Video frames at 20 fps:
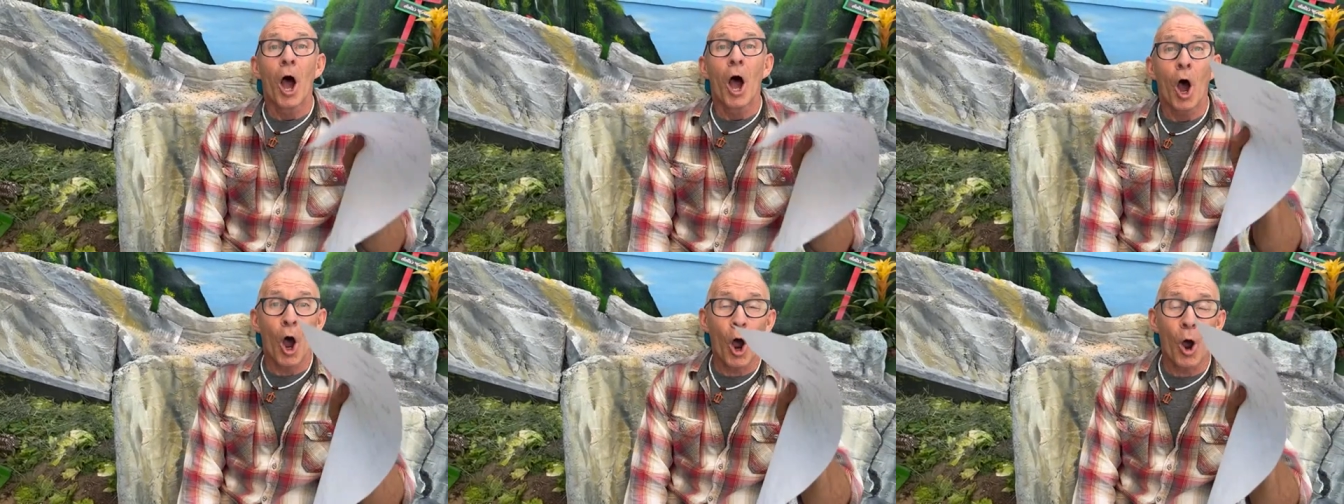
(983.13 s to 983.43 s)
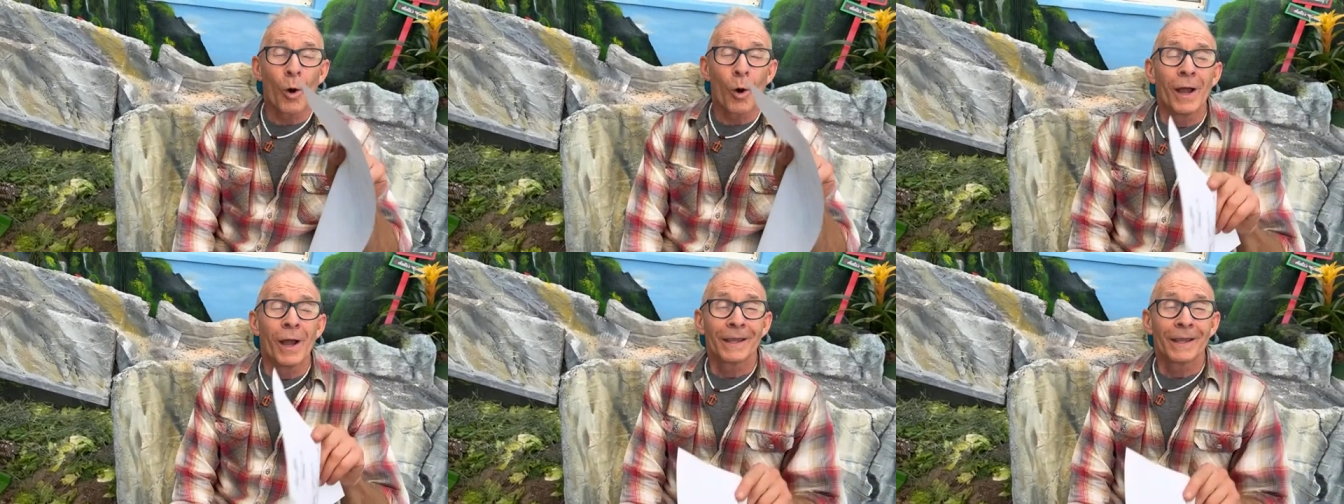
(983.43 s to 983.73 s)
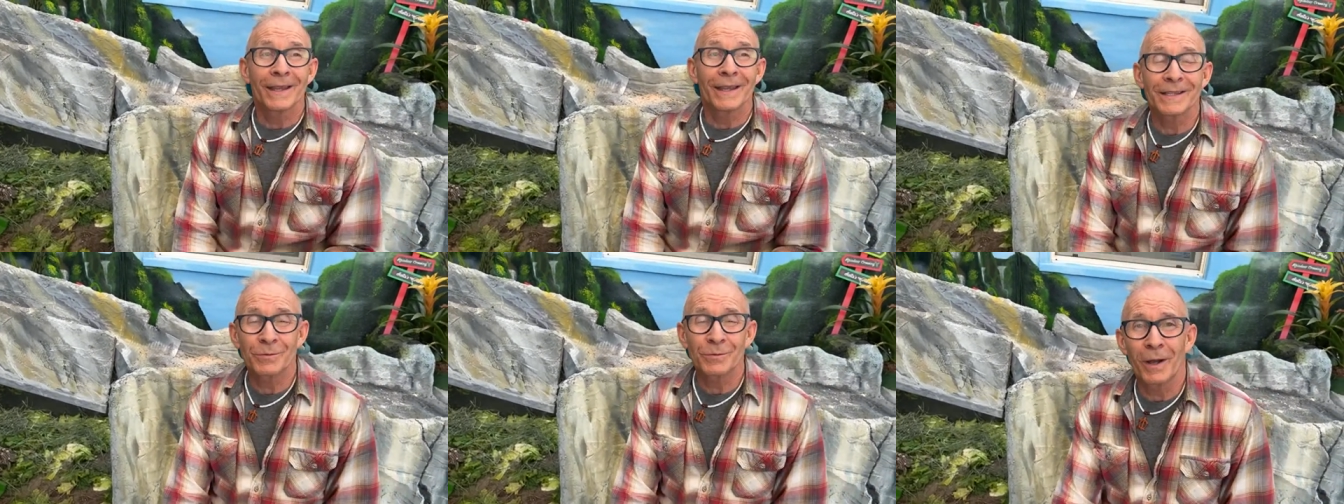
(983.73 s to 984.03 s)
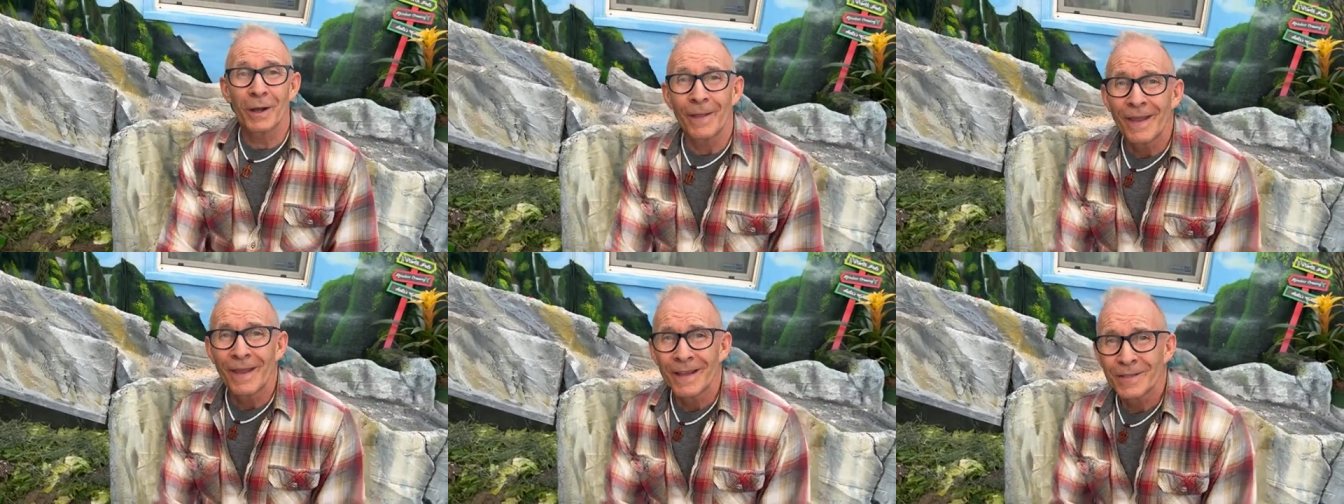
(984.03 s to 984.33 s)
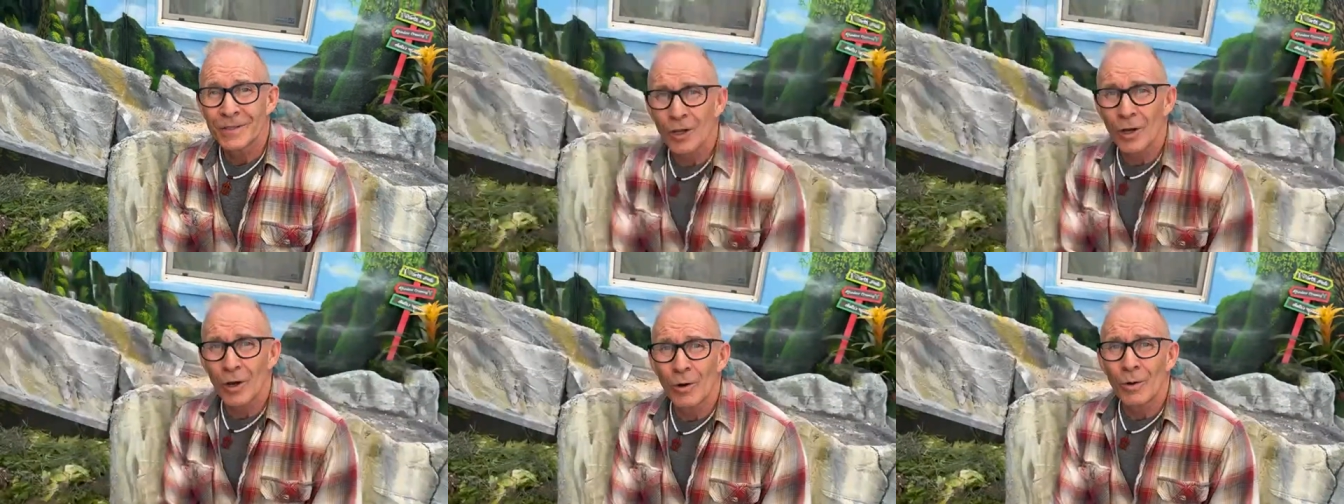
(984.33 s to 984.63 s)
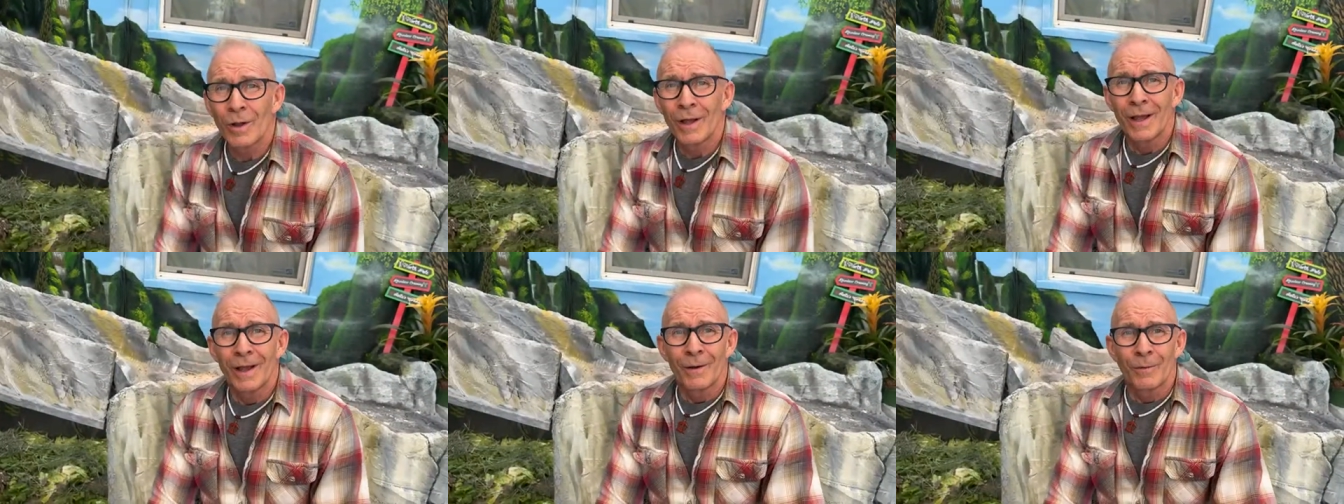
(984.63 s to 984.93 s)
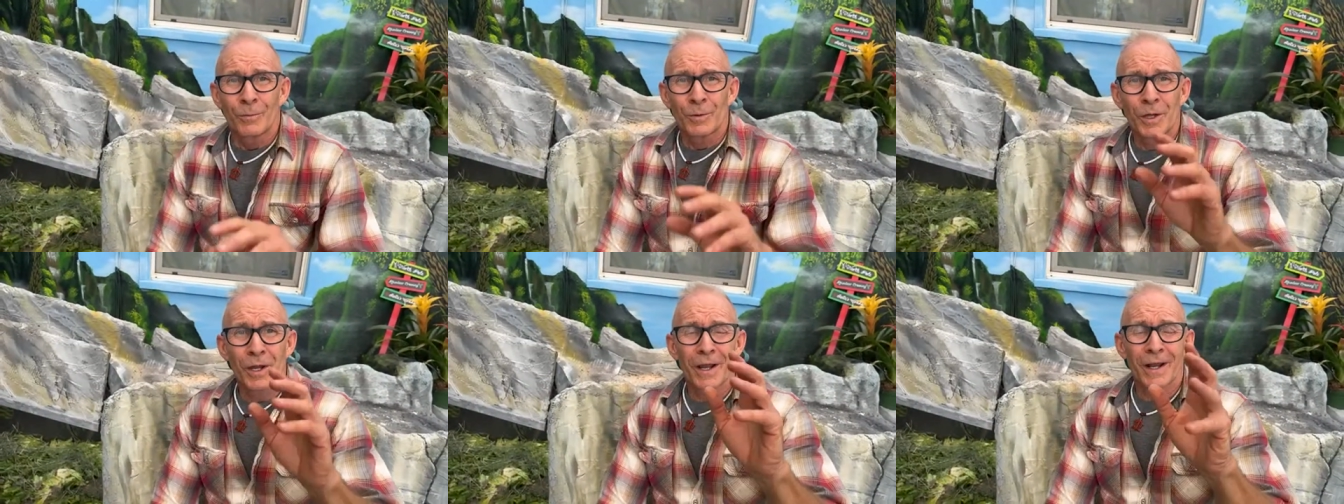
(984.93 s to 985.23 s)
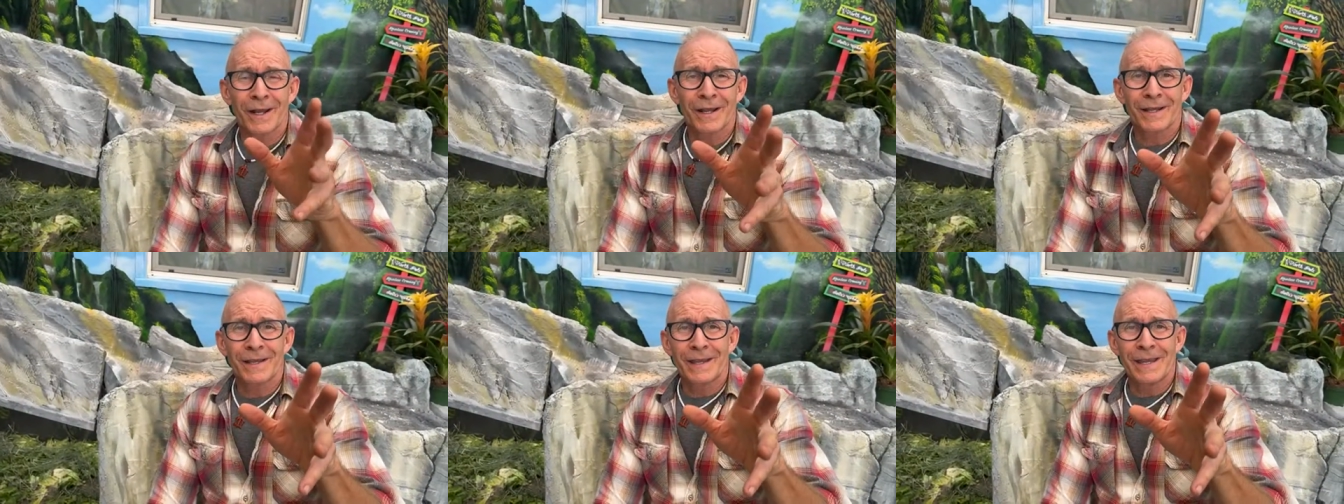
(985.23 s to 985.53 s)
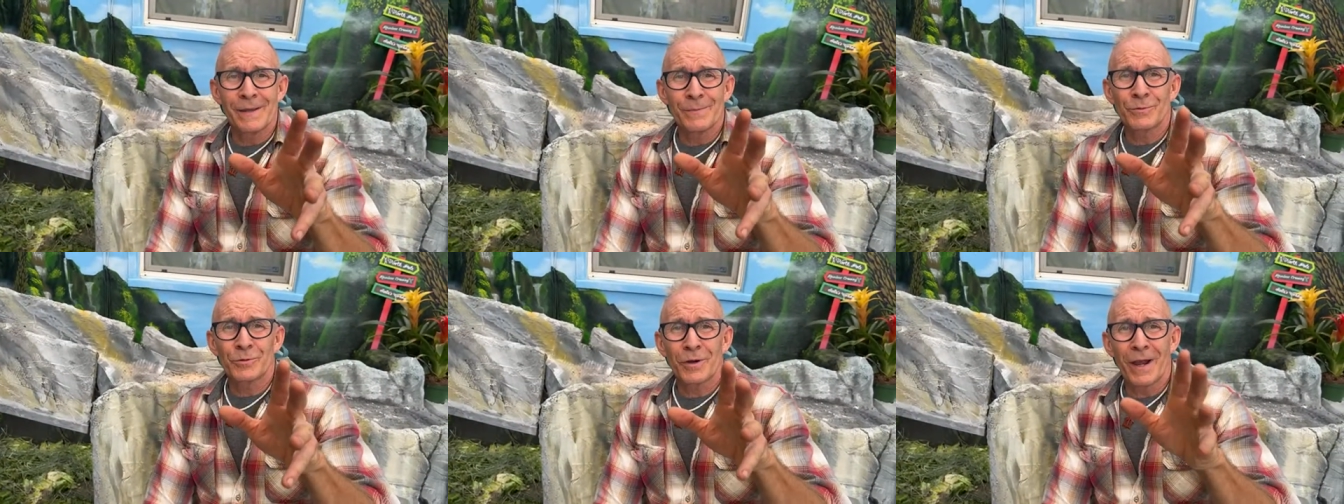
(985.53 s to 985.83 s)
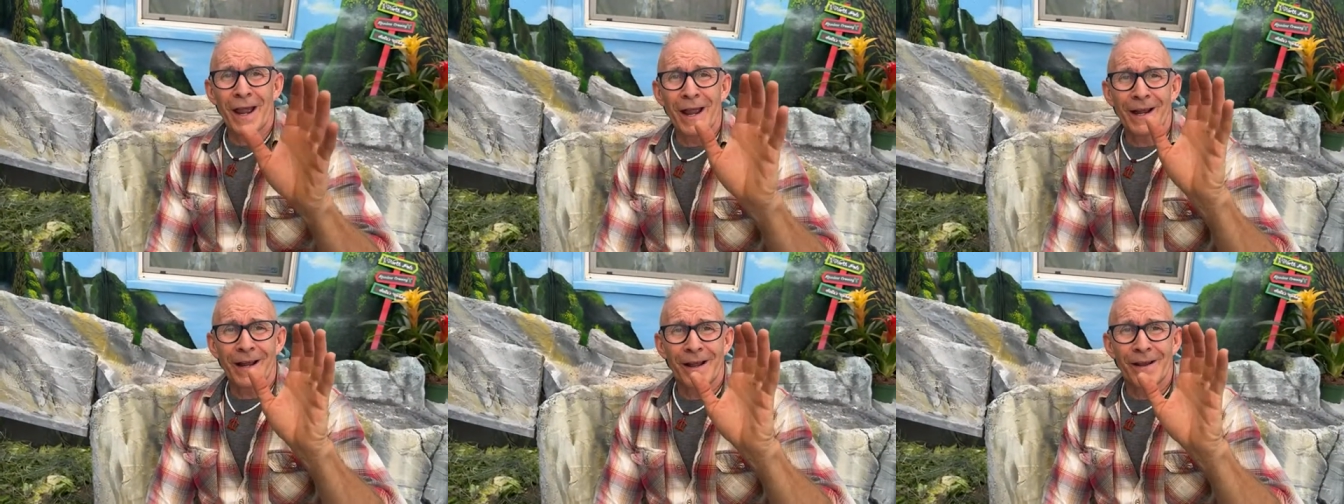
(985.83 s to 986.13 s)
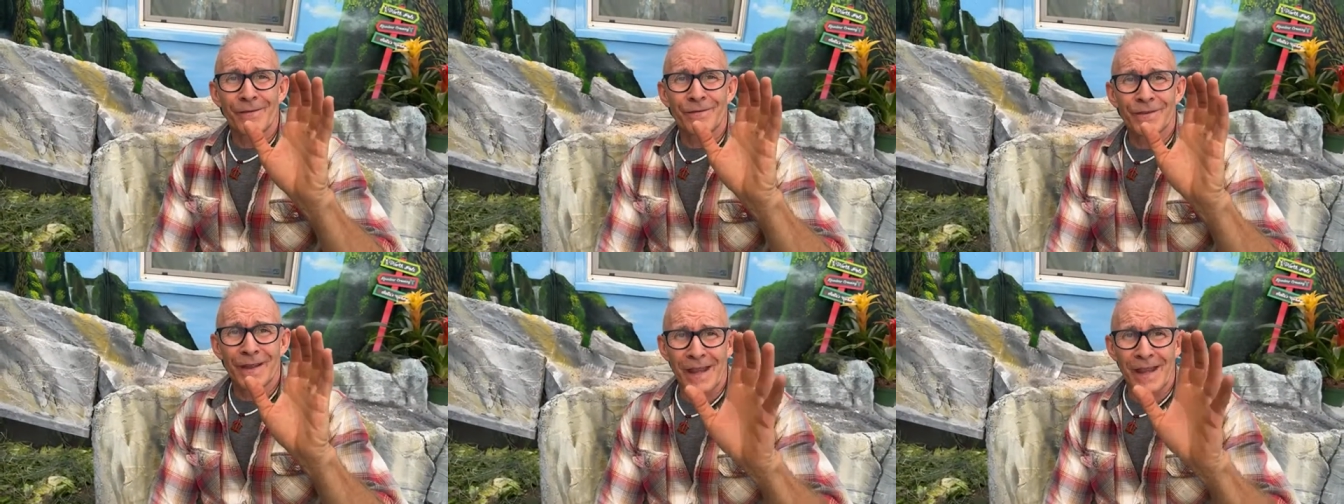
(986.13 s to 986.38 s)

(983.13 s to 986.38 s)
Oh, guess what? So you're gonna keep track of